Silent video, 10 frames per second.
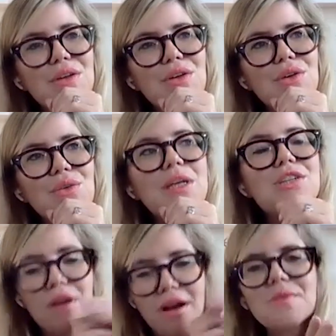We
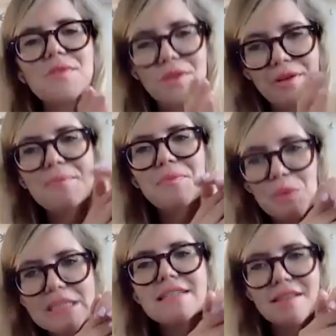did
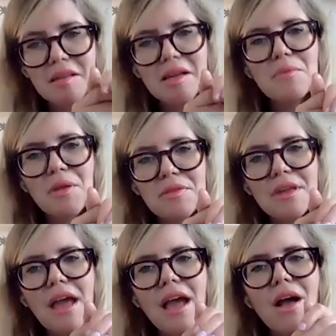the 6 months.
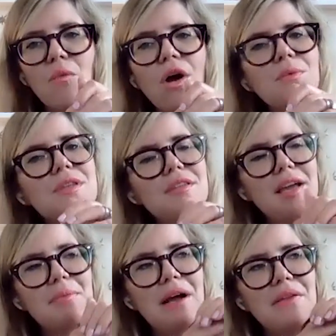What I would say
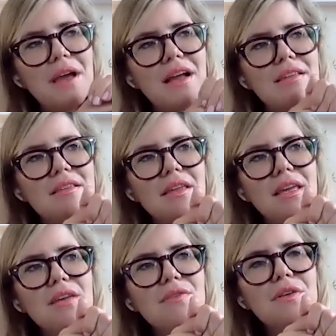about that is,
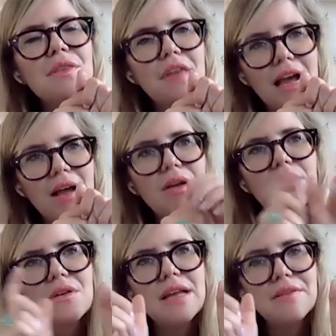even that
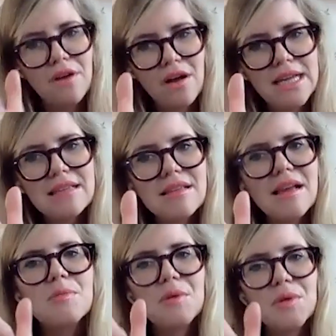advice
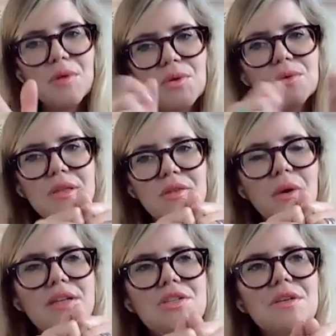has been called into
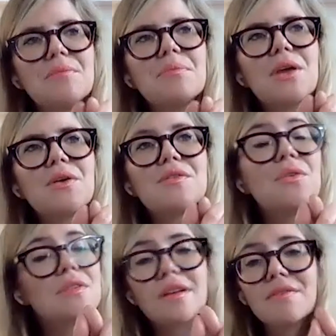question, because
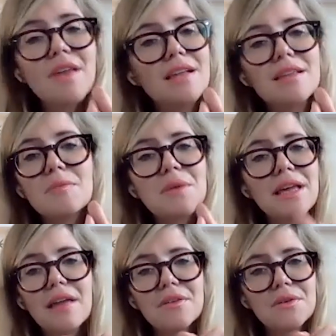not enough data has been
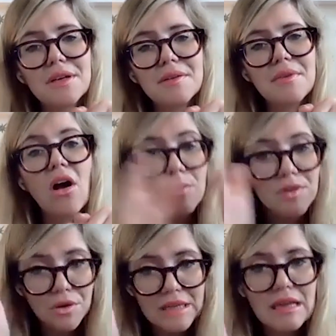gathered on it. I was
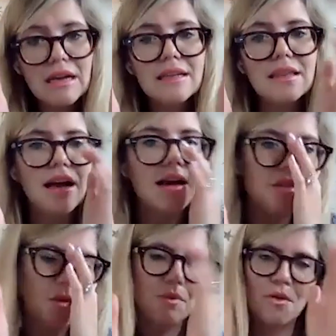told exactly that.
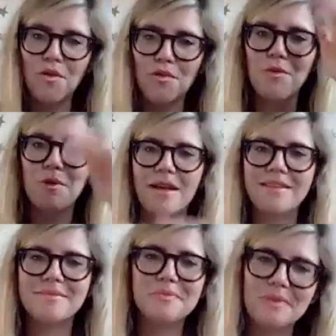So off we
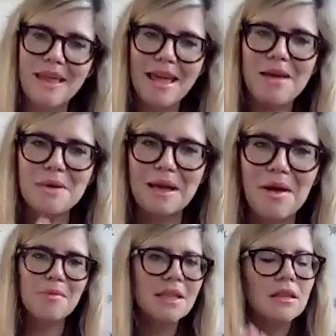went. Here we go.
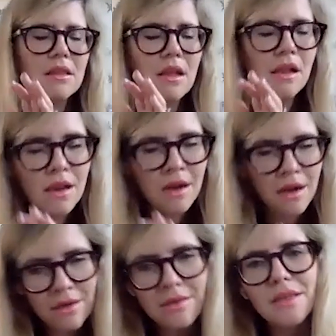mean, the
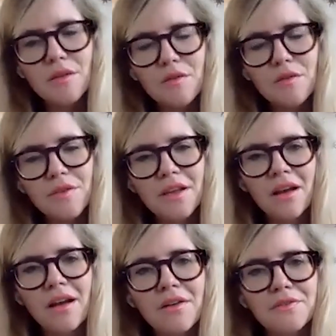last thing you feel
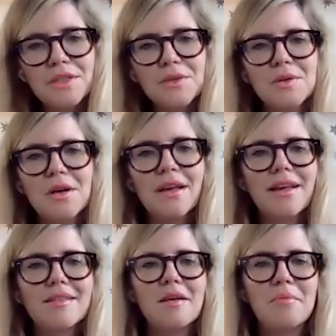like after your
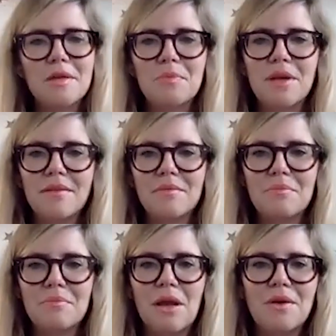tummy's been
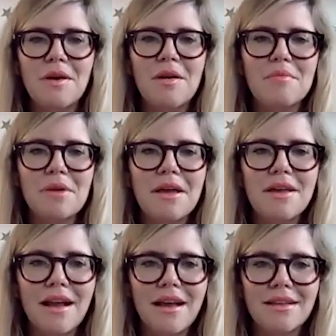blown up
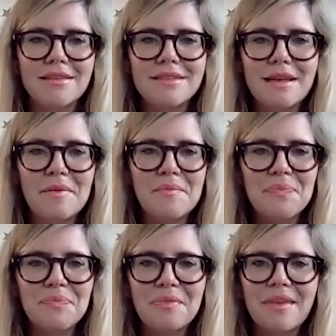and
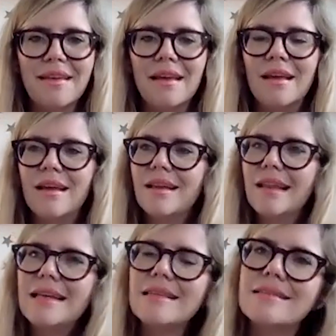
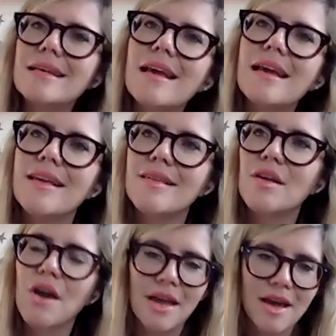lasered is
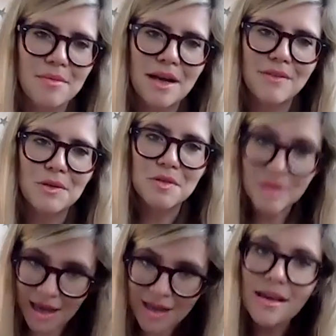going home and having lots of sex.